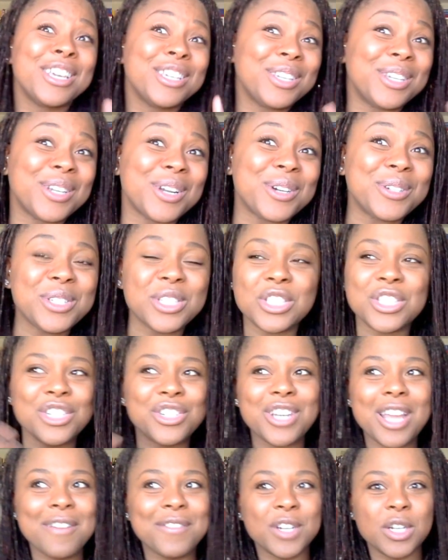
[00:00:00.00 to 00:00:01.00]
You know,
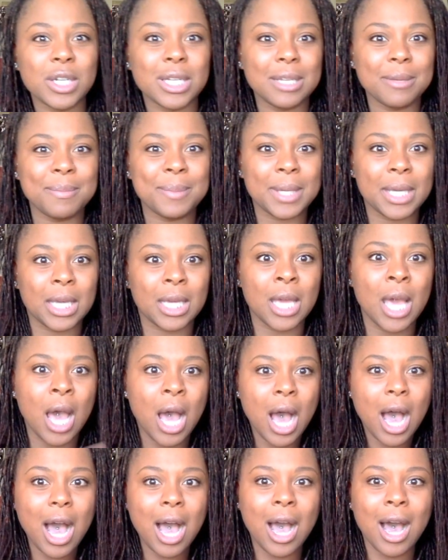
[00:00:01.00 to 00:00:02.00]
they're never gonna be
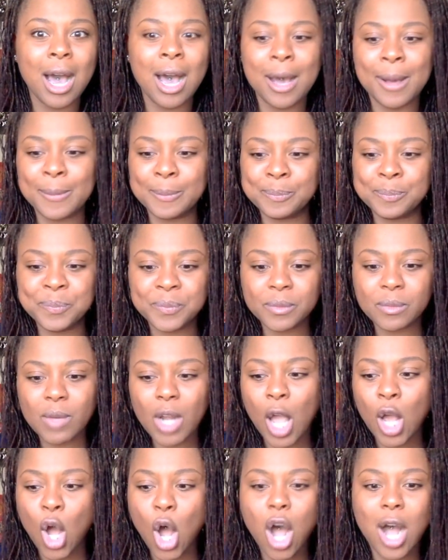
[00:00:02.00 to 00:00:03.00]

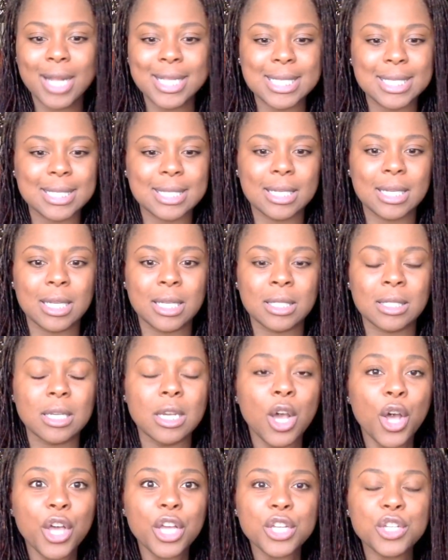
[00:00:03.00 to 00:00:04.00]
a
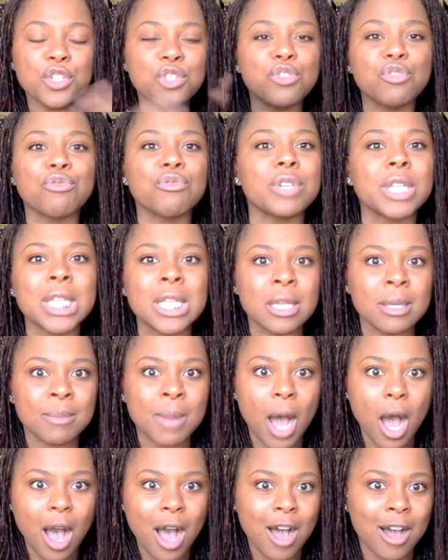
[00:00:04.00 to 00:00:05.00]
constant
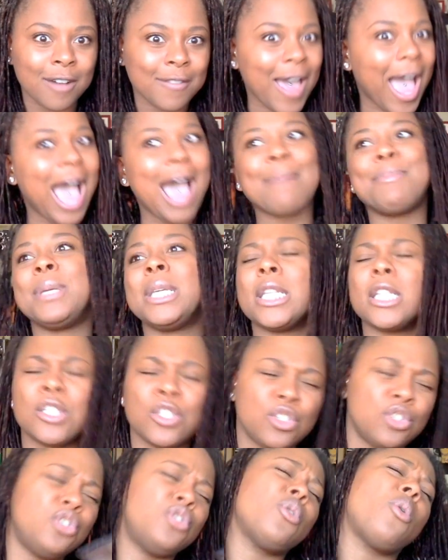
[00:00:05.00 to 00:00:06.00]
stream of
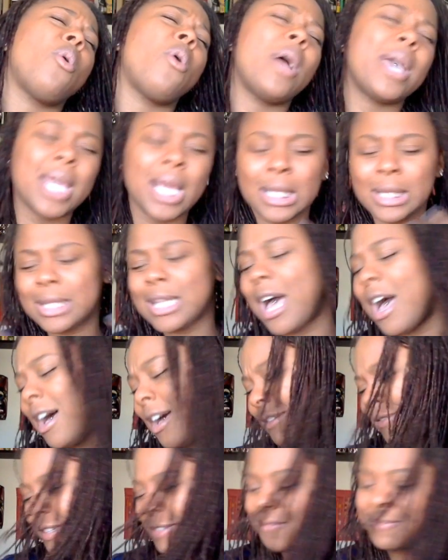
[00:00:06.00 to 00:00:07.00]
happiness, joy, and
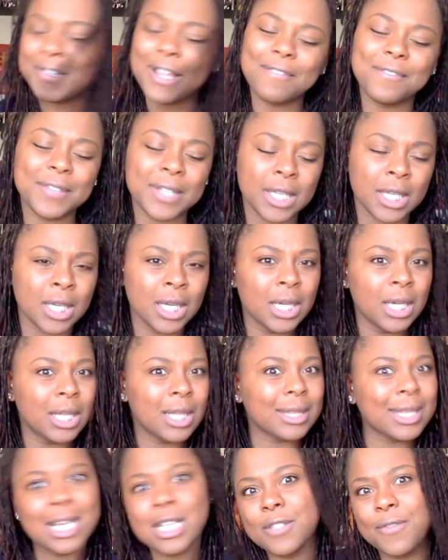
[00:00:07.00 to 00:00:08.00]
love, and fluffy.
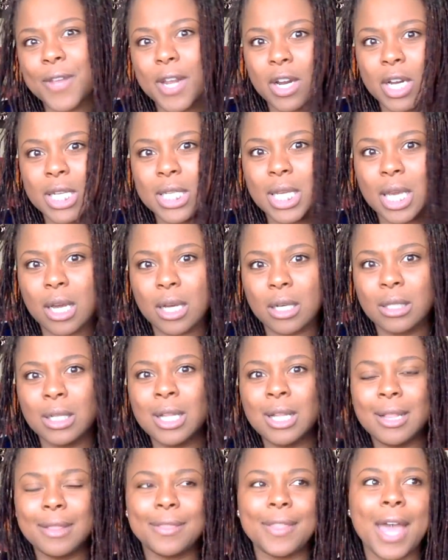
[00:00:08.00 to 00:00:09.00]
That's fairy tale.
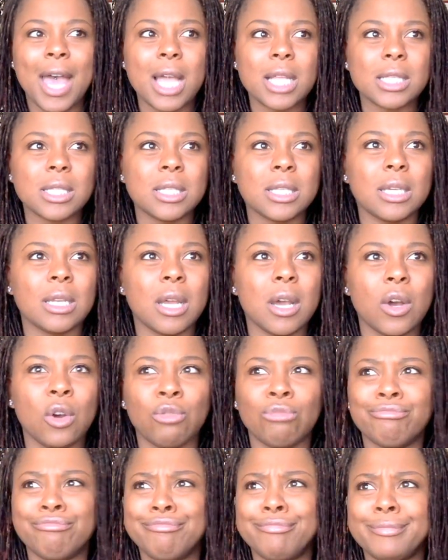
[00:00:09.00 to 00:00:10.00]
That's, you
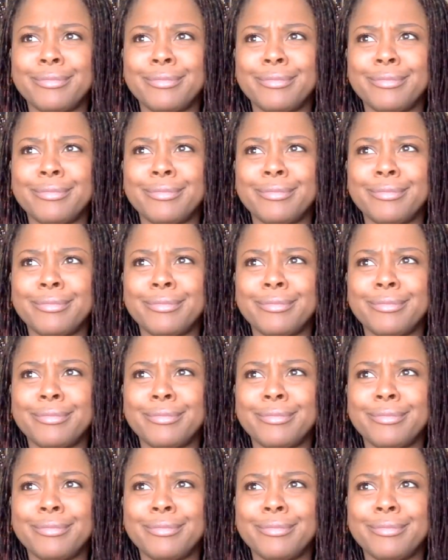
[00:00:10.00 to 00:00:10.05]
know,